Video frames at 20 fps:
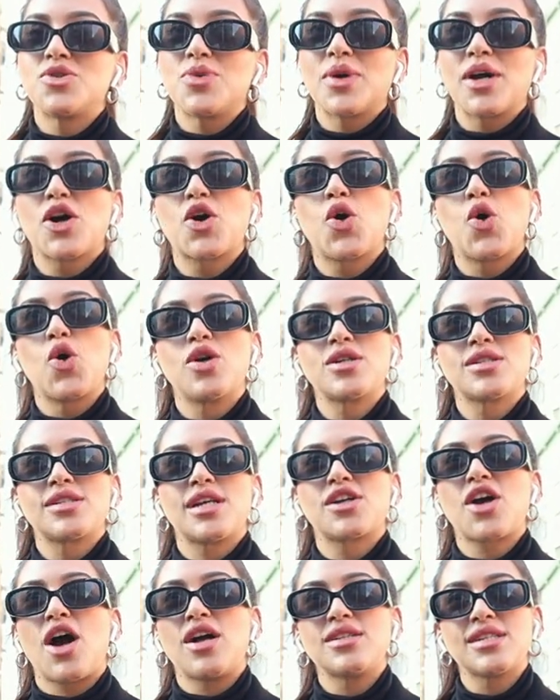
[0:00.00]
doing a course
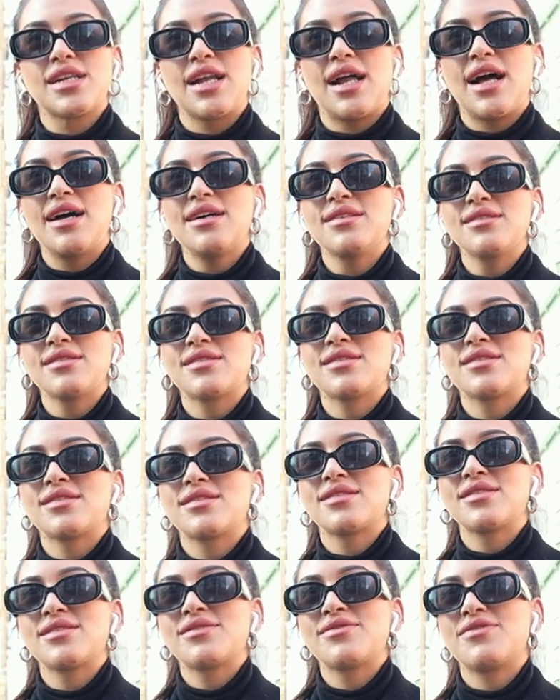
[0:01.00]
at Condé
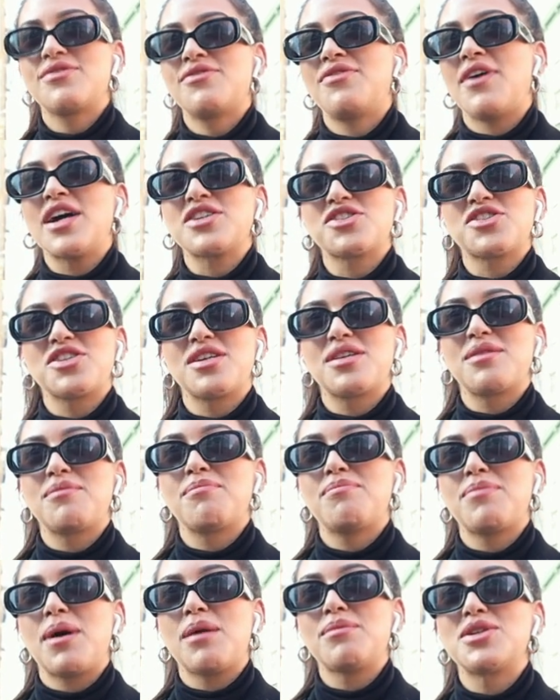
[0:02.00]

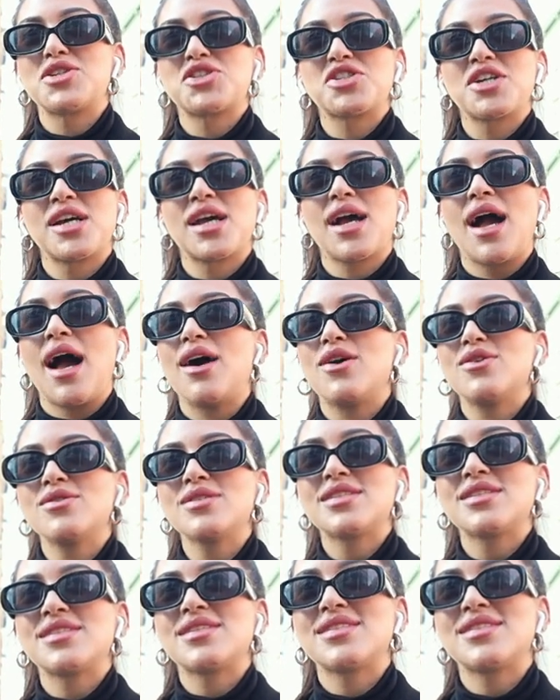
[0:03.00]
fashion publishing
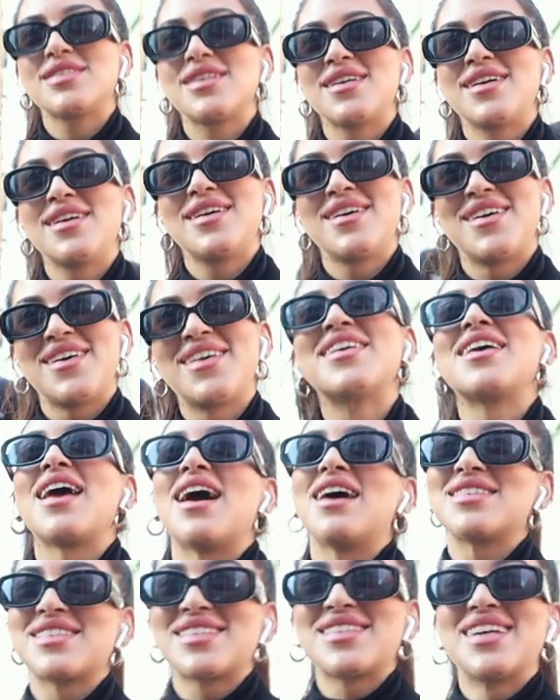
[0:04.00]
house. Fashion?
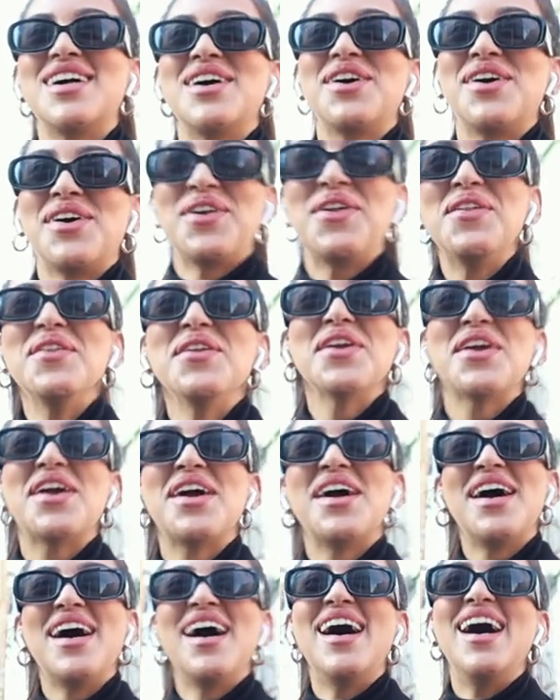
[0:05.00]
Yes. I say
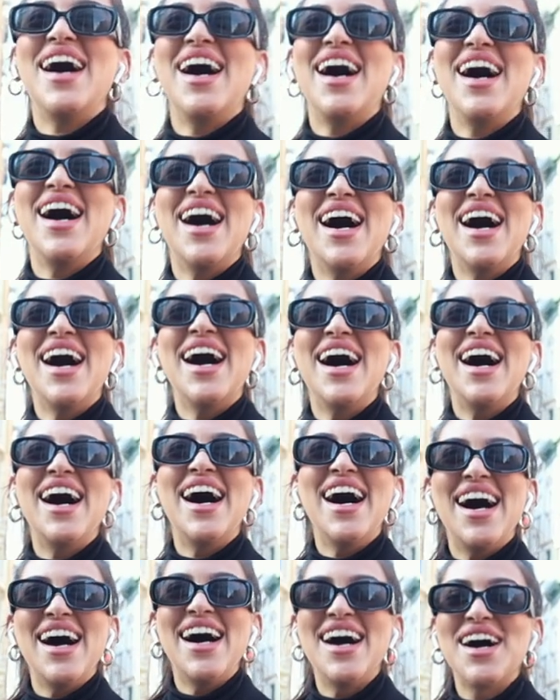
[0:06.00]
this in every single video, but
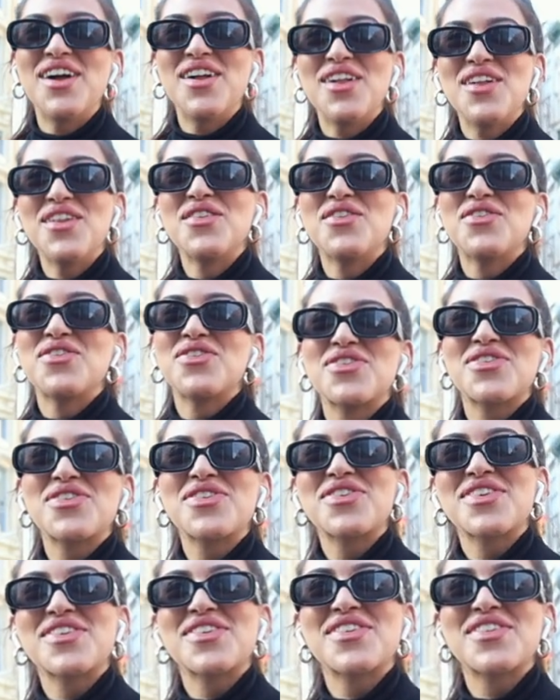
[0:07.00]
every single person that I stop
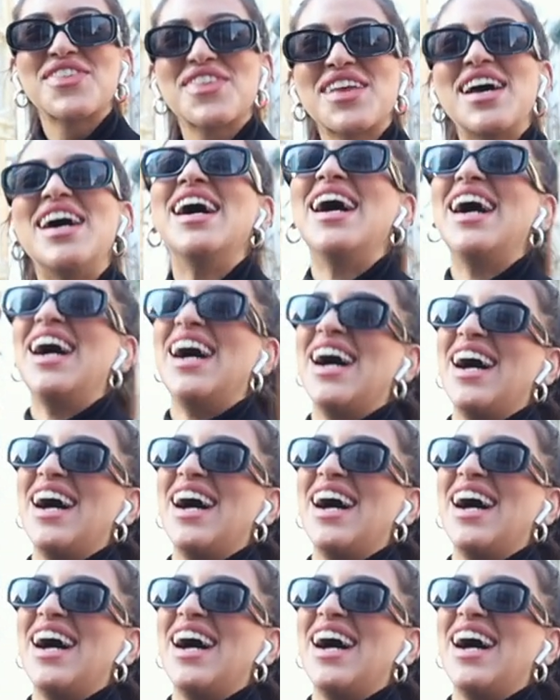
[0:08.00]
is usually in fashion.